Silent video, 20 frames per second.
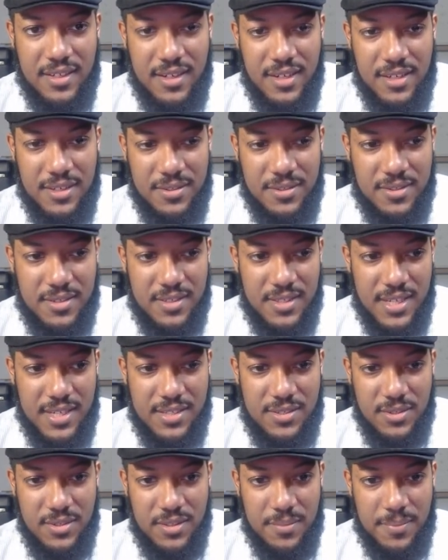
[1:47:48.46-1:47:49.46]
You see that
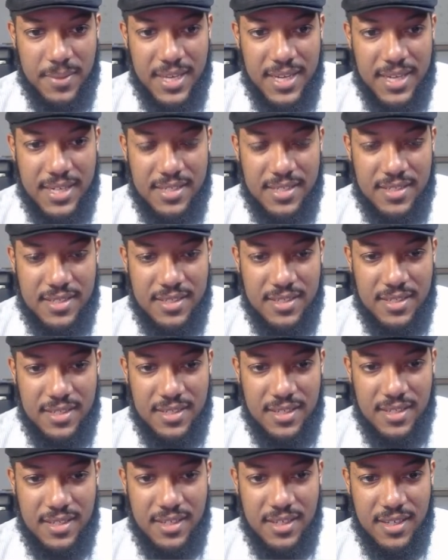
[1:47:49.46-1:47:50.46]
it's on the page,
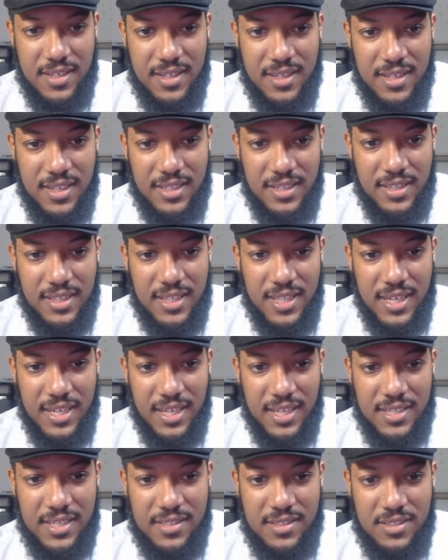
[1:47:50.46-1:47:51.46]
and letting
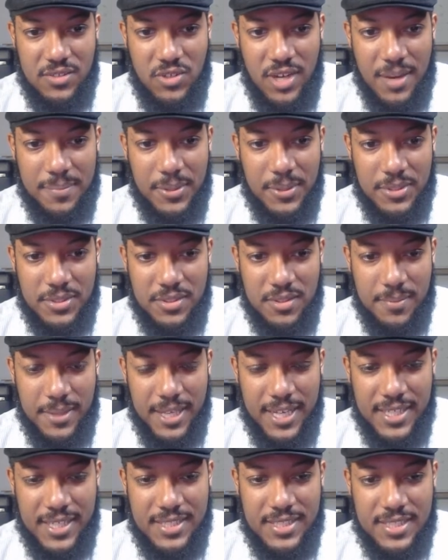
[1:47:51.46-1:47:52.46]
it drop onto the
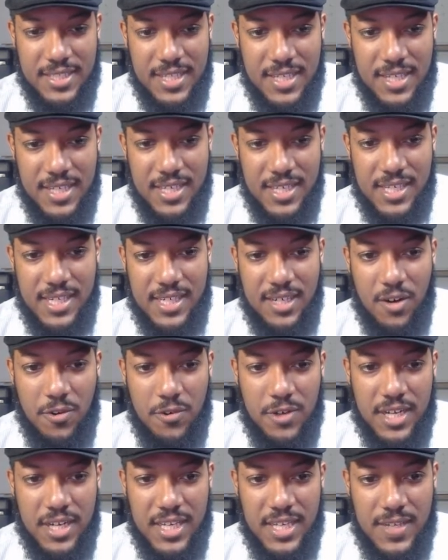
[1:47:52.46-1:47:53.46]
page. And it
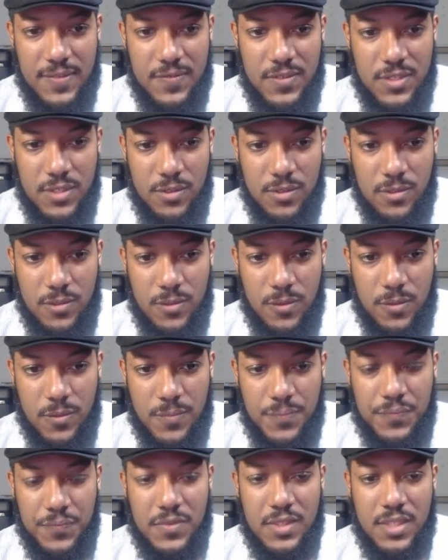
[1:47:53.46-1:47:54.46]
already gives
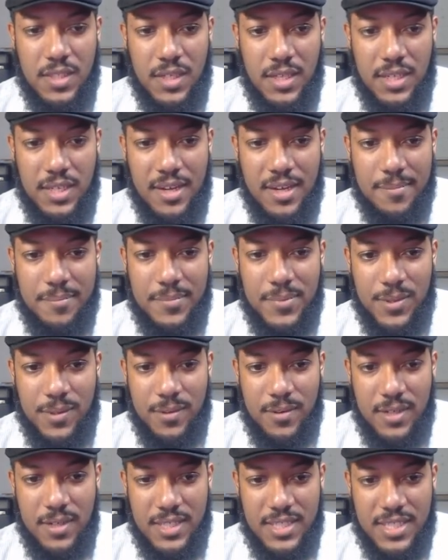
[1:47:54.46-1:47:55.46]
you a
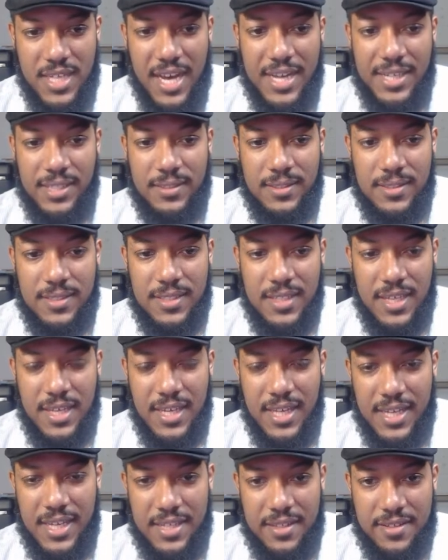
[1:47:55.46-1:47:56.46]
number, a title,
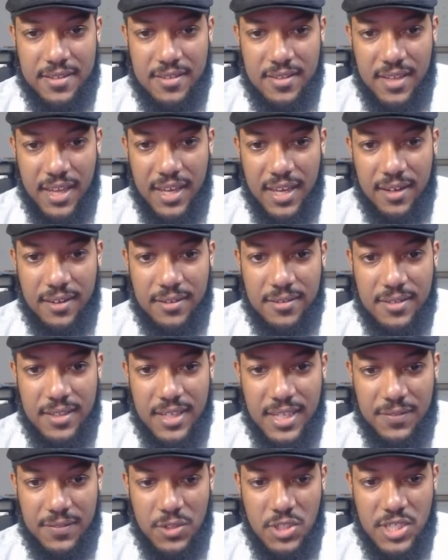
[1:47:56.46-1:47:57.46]
and the scale.
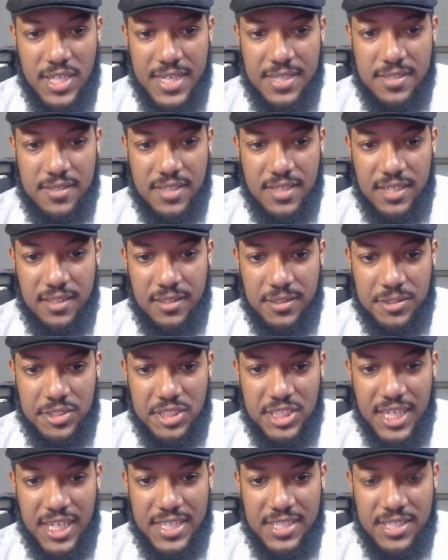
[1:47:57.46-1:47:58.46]
And if you change the scale, it will
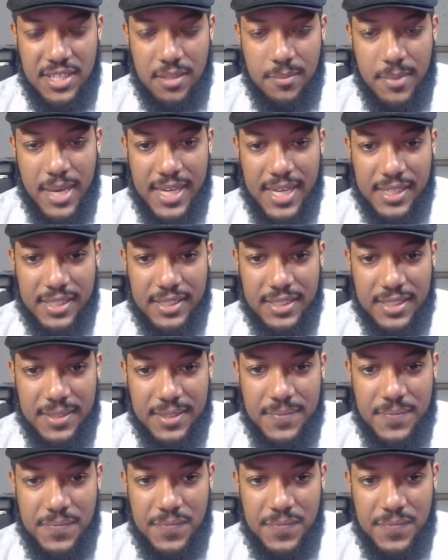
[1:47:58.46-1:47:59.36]
change automatically.